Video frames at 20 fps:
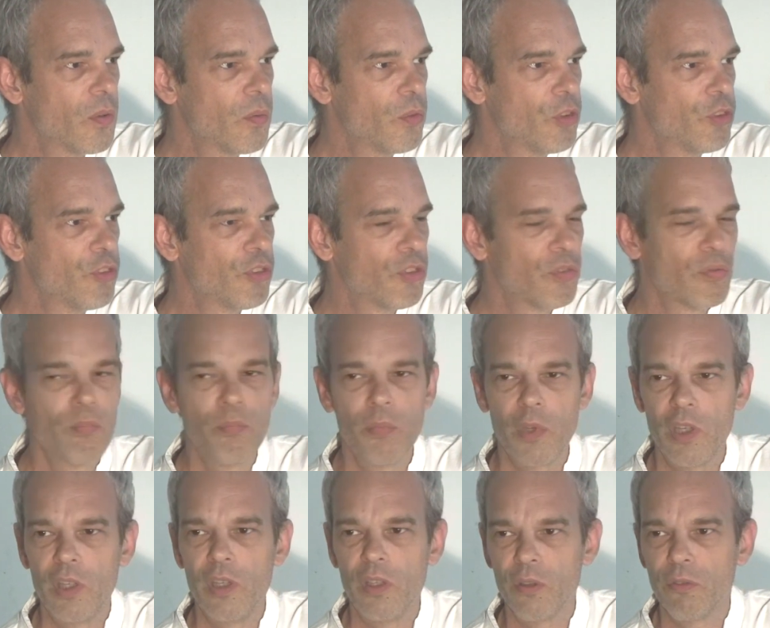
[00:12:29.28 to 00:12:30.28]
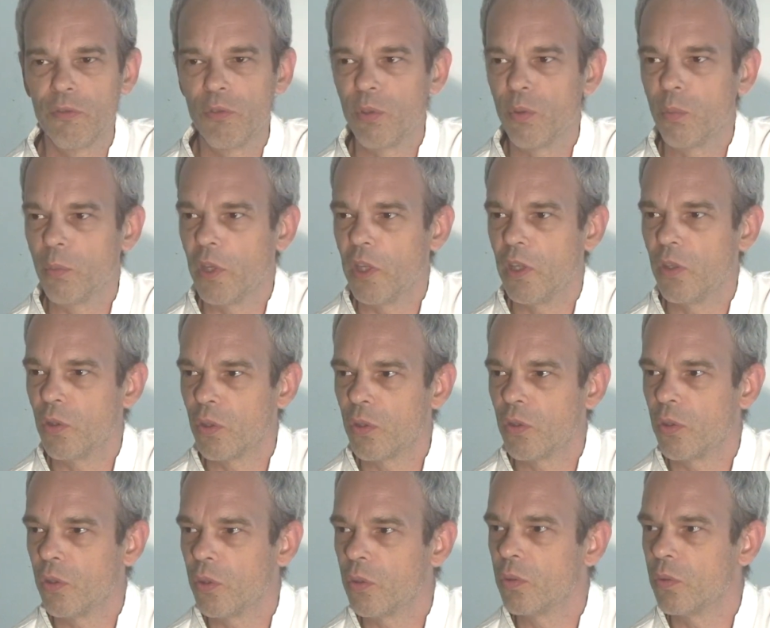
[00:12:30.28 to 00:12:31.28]
which many of you may not
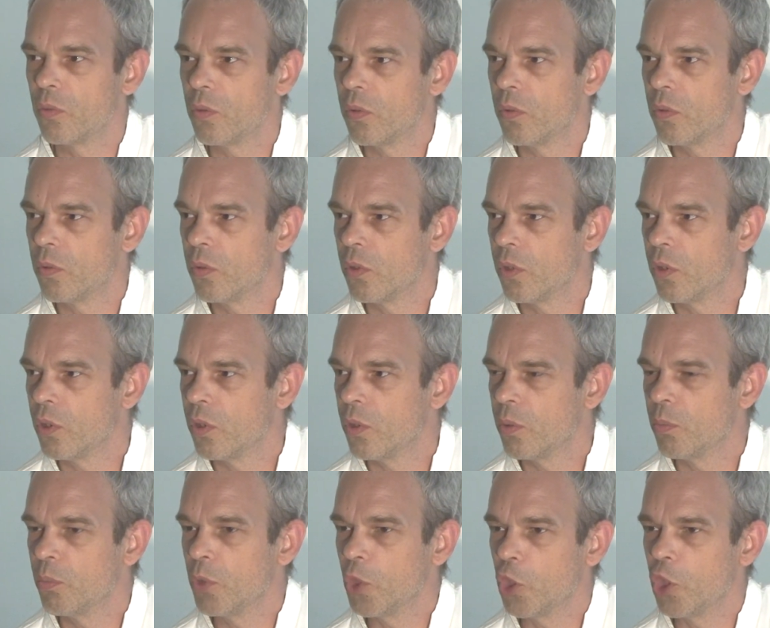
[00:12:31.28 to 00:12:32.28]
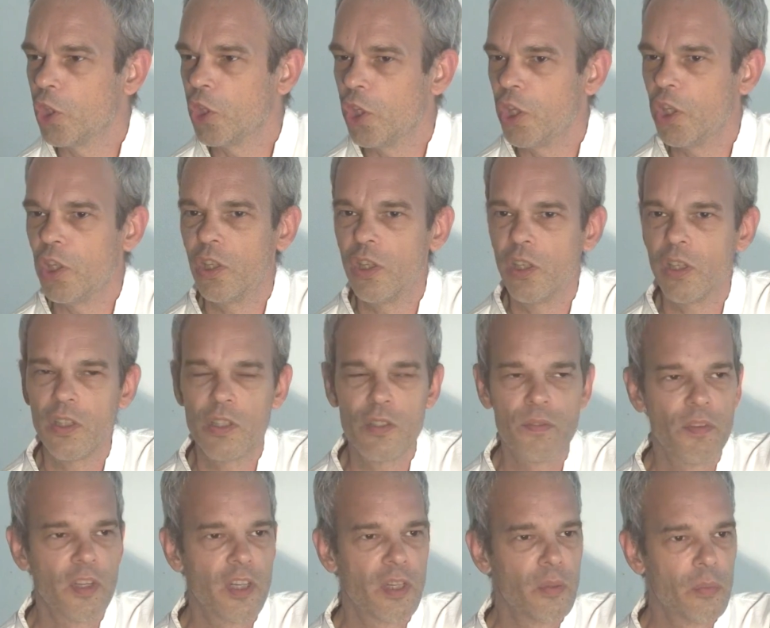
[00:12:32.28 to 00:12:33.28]
know, but in India is
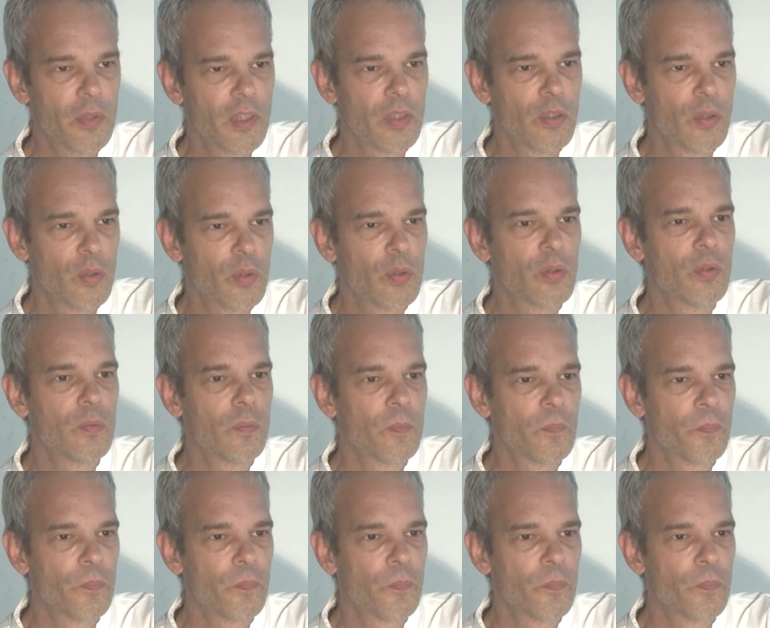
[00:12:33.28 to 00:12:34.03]
very well known.